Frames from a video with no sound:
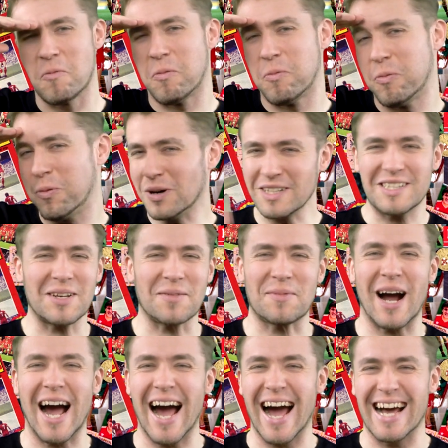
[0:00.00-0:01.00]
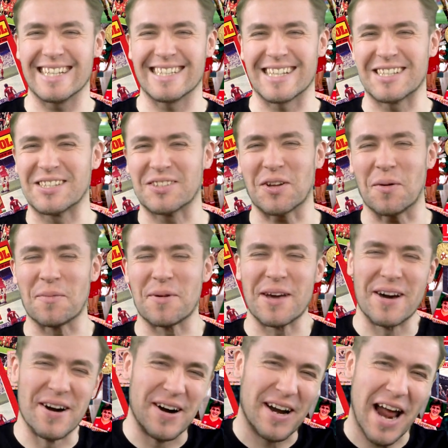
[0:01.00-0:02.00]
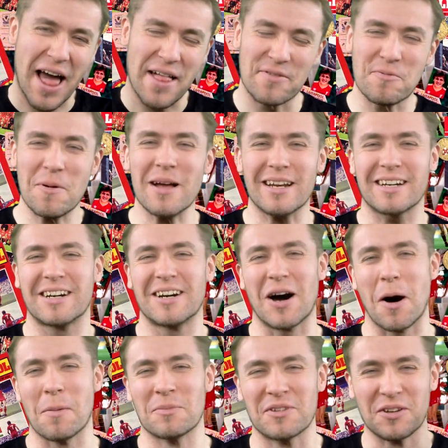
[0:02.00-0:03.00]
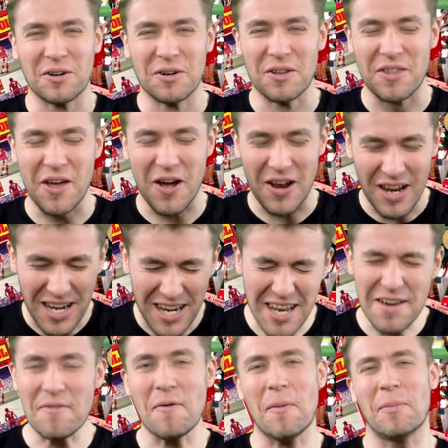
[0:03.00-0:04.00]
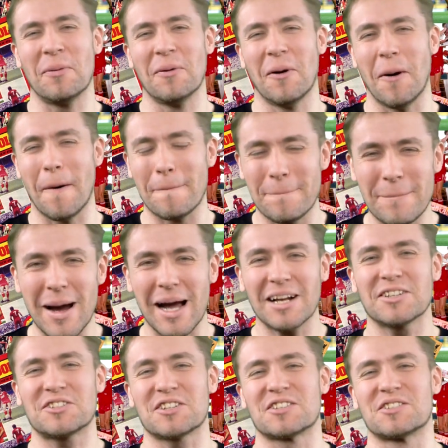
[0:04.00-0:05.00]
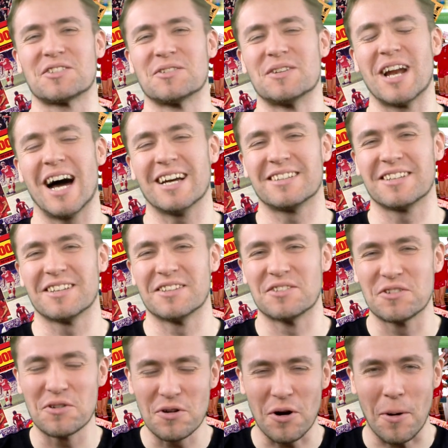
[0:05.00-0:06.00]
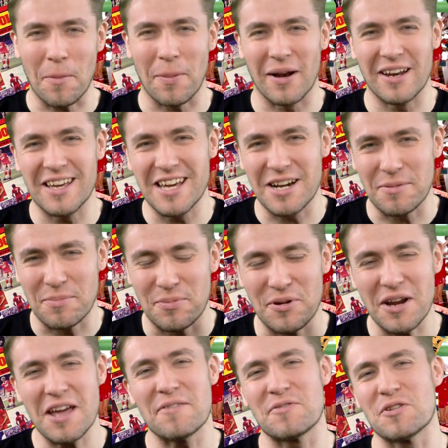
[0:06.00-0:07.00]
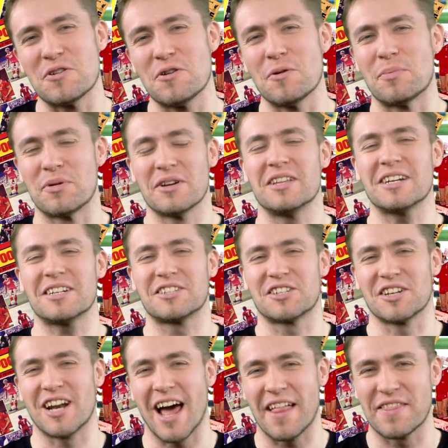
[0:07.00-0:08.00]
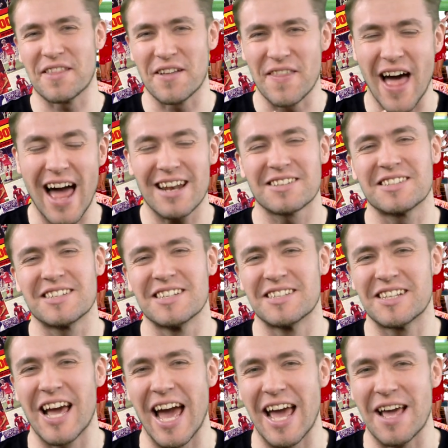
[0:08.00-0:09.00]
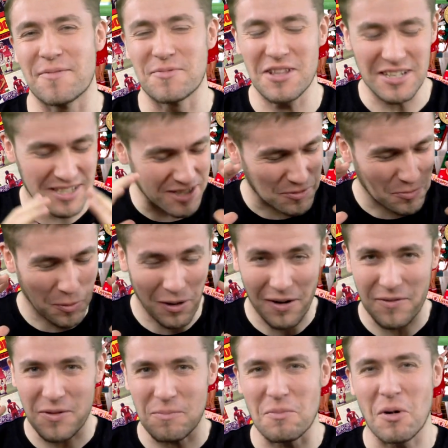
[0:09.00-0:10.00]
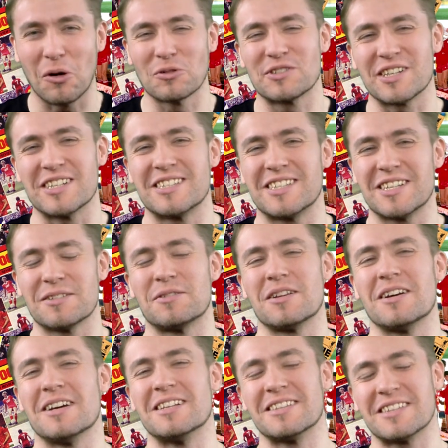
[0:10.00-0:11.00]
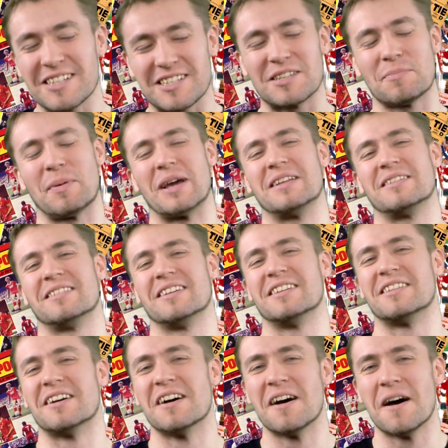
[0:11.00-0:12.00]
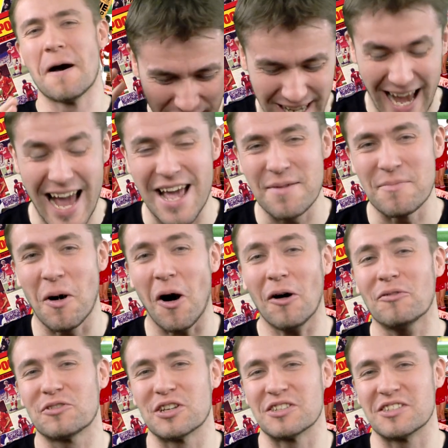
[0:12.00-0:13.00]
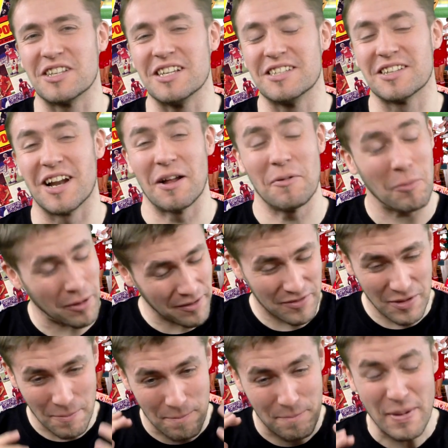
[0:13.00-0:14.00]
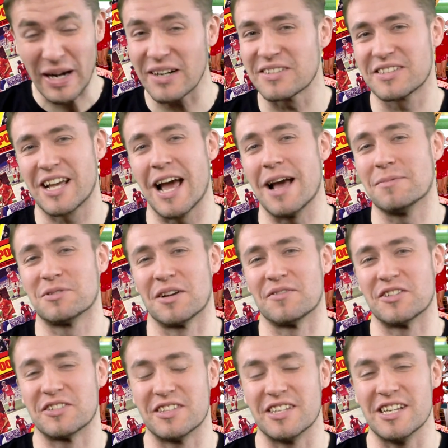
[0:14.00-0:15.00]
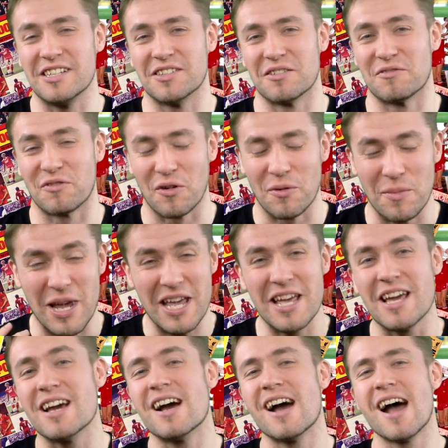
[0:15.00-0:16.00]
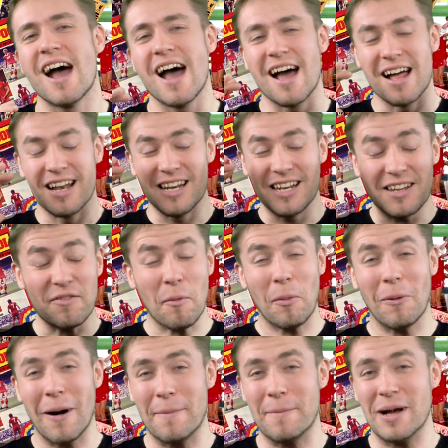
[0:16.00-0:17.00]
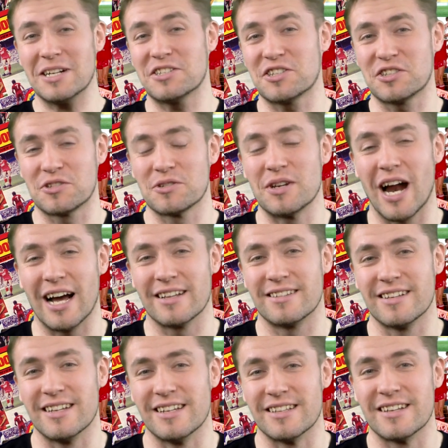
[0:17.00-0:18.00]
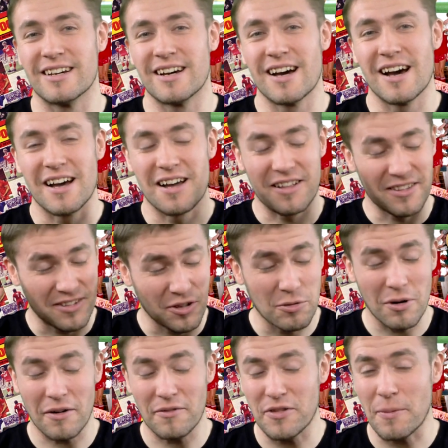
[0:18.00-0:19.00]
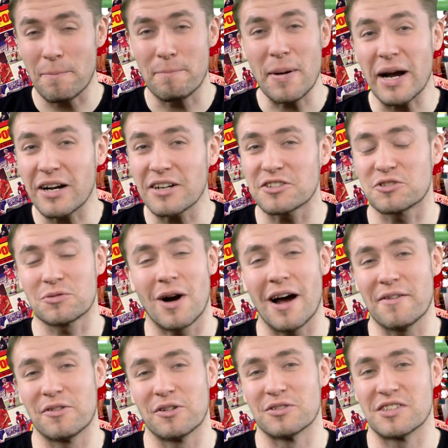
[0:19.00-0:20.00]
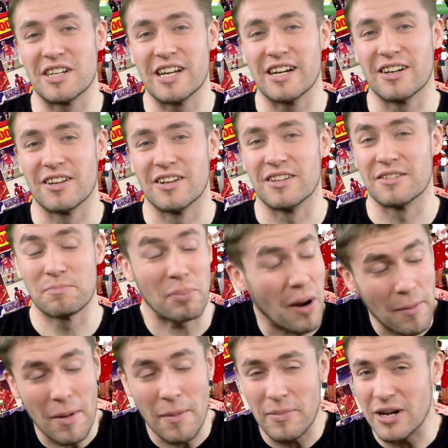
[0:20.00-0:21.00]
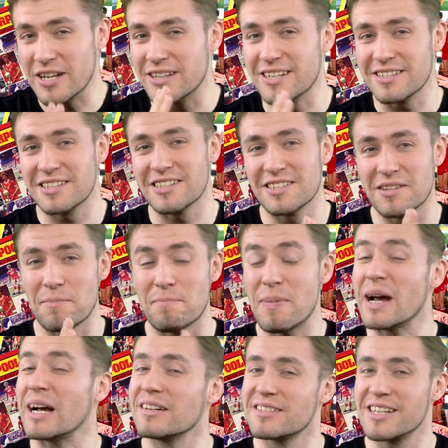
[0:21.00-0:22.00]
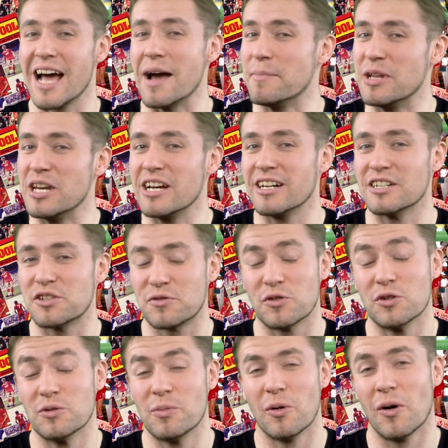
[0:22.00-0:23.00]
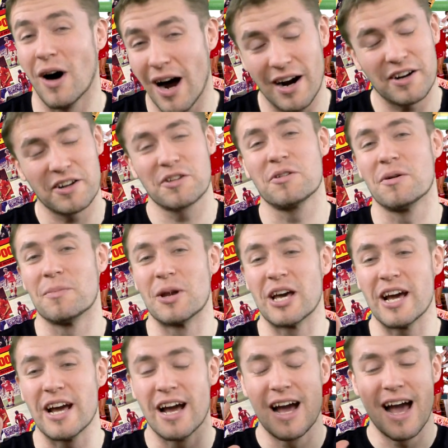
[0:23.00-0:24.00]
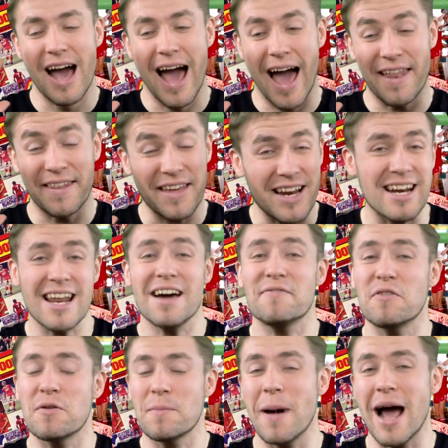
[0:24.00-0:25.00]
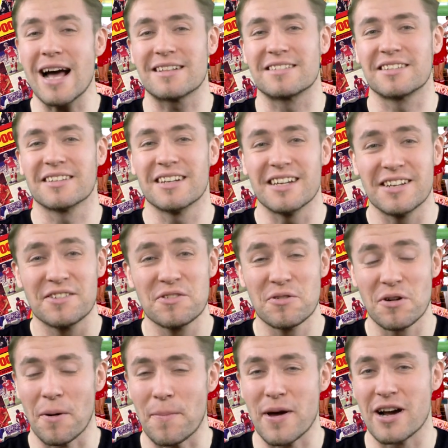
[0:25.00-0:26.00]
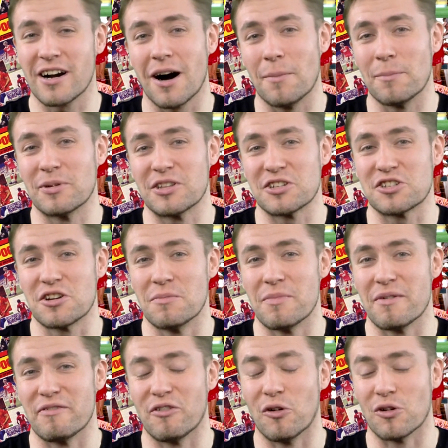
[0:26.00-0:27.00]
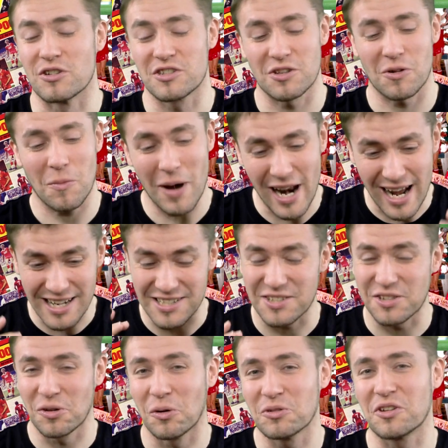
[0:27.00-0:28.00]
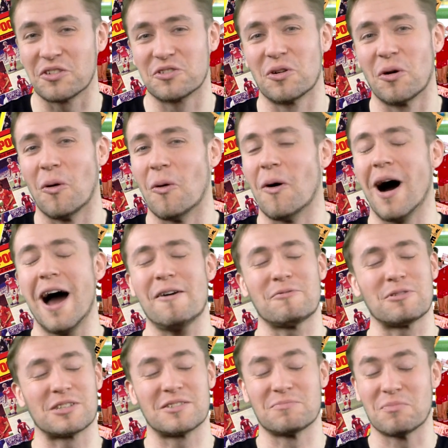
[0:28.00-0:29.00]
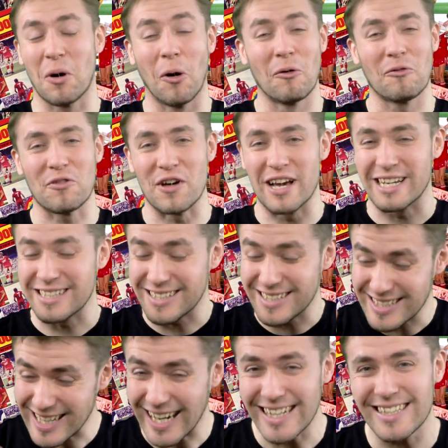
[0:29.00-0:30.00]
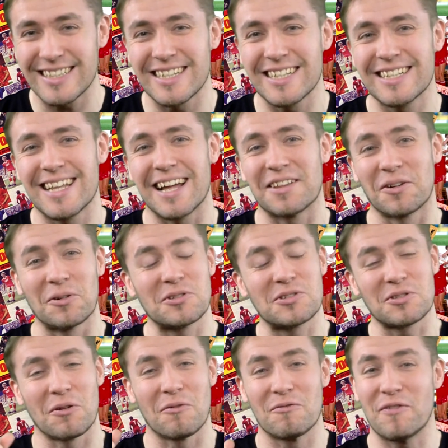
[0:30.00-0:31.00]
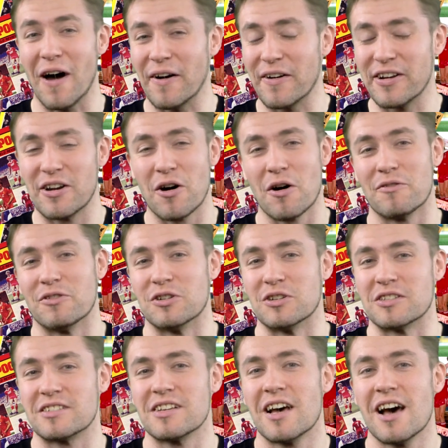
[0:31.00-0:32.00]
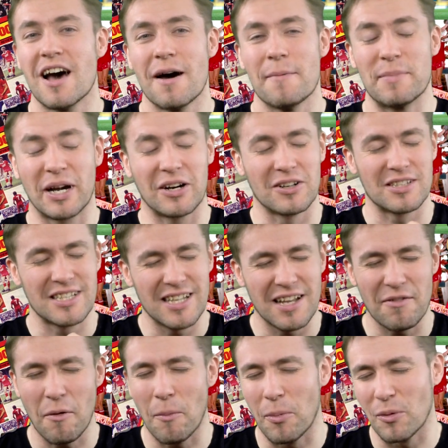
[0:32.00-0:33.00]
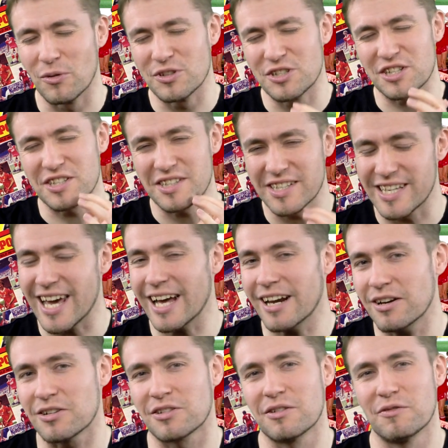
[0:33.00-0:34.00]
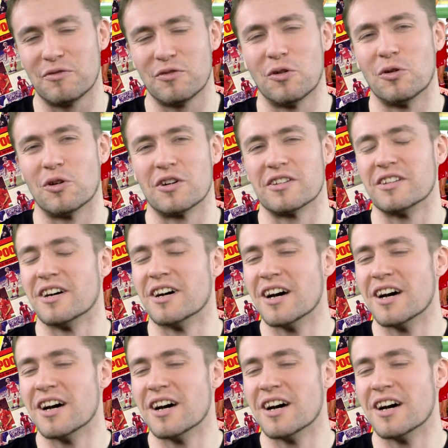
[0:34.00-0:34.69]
What's up guys, it's Tommy here and welcome to the Liverpool Manchester United Europa League preview, prediction and analysis game. This is one of the most anticipated game of the season and one of the biggest games of the season for me. Liverpool and Manchester United, two of the biggest rivals in England. Probably this is the biggest game in English football, arguably and they never met in European competition before, so when I saw the draw I was both excited and also very nervous because Liverpool just cannot afford